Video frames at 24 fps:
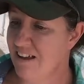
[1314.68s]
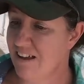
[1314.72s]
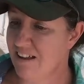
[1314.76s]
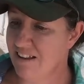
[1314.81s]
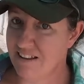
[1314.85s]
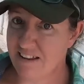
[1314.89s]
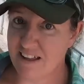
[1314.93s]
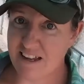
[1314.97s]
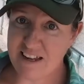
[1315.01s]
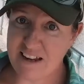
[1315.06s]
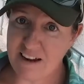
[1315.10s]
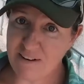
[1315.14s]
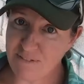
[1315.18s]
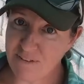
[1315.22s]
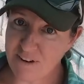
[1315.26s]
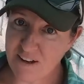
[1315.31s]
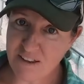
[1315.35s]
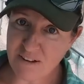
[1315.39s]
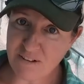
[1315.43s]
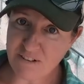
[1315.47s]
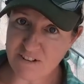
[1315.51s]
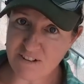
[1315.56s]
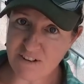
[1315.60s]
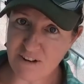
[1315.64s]
like every
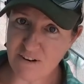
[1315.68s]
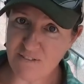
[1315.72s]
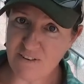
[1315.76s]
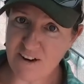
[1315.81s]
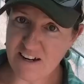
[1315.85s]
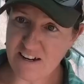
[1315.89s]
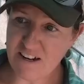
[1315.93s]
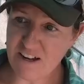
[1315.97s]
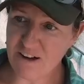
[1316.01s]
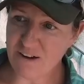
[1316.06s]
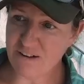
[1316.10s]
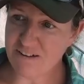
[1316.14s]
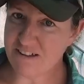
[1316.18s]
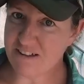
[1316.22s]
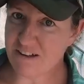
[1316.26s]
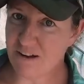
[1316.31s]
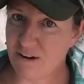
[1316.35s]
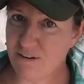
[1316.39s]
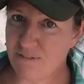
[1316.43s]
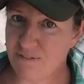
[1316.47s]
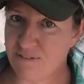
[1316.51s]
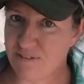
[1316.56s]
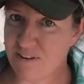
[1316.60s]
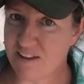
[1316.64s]
other stove I know. So
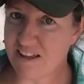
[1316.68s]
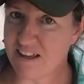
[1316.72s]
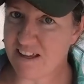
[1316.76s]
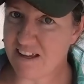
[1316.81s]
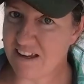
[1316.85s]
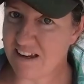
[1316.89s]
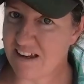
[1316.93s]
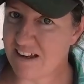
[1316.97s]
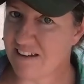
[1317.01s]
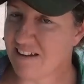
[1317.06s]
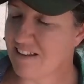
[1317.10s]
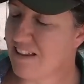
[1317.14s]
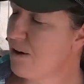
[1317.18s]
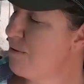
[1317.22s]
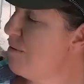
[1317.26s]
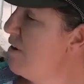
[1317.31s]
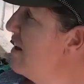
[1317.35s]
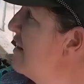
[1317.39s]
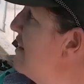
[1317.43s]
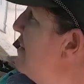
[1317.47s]
hopefully he can get to that while